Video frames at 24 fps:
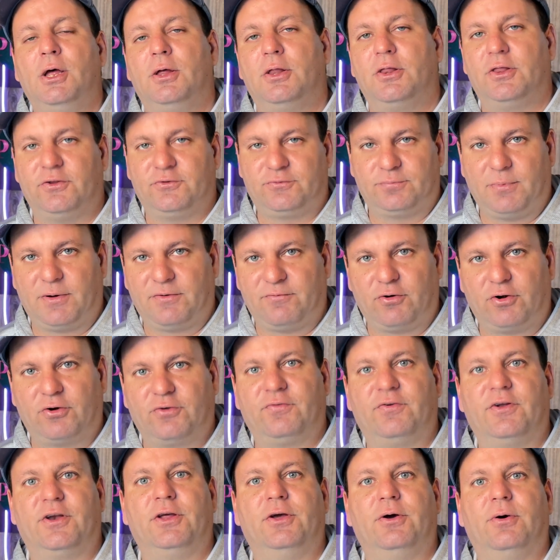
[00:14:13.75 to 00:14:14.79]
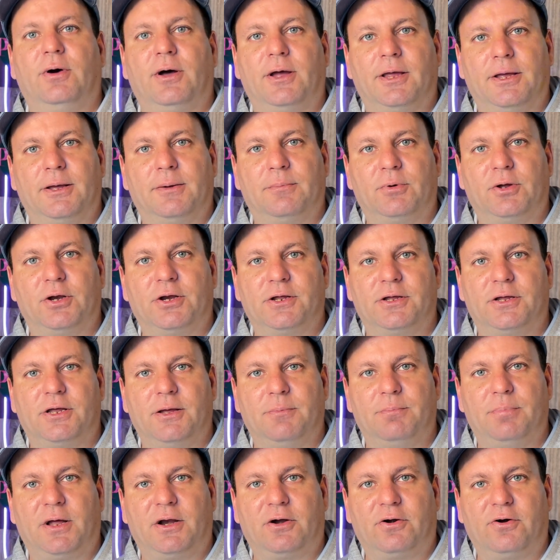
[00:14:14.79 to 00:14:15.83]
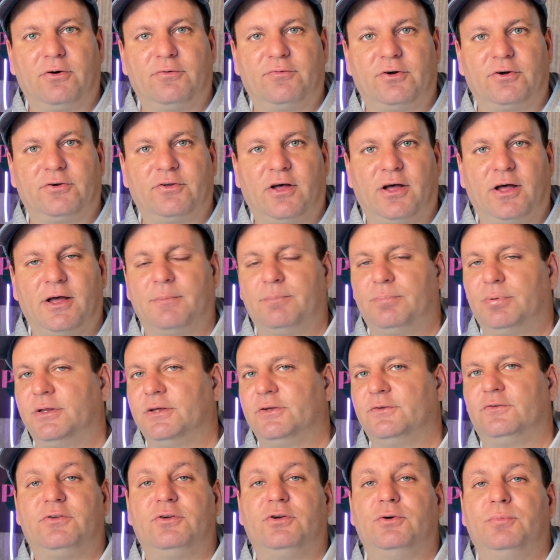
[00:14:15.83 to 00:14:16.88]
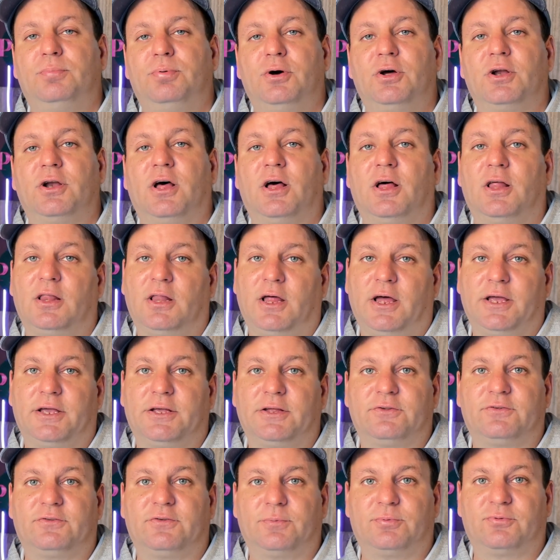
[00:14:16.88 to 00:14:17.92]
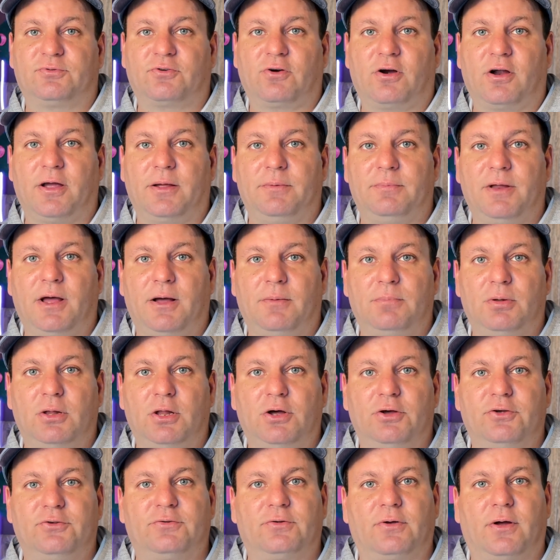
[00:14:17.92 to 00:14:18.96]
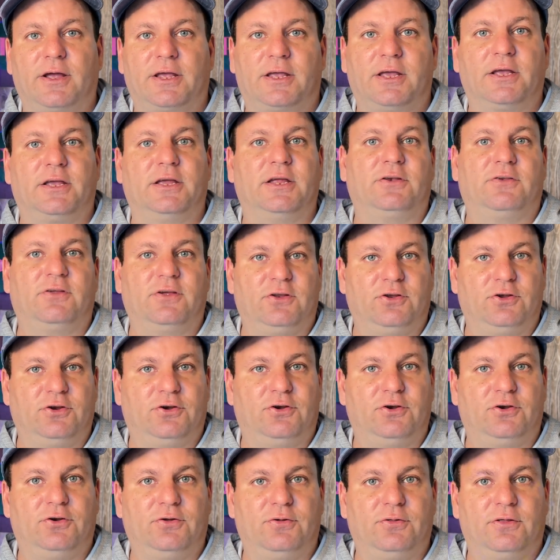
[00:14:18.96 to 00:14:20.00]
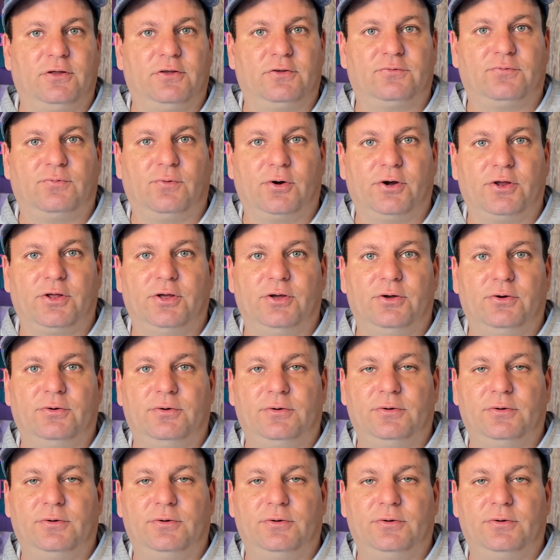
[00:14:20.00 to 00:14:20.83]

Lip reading: This is my first video. I am going to get better over time. Please do put a like and subscribe down below so I can continue to do this for you.